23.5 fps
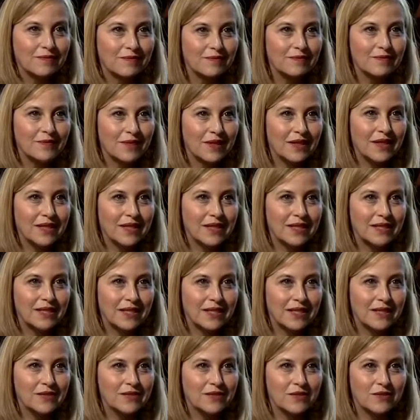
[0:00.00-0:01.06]
Here's how
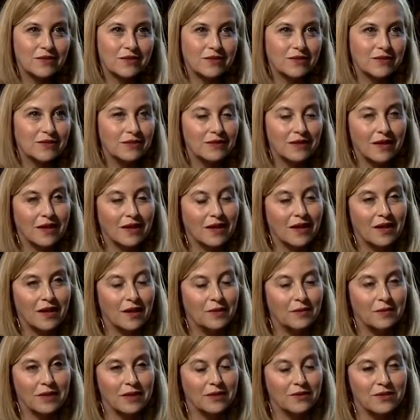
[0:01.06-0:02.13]
she began our
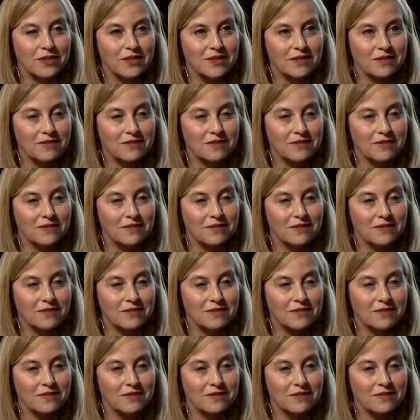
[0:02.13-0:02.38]
interview.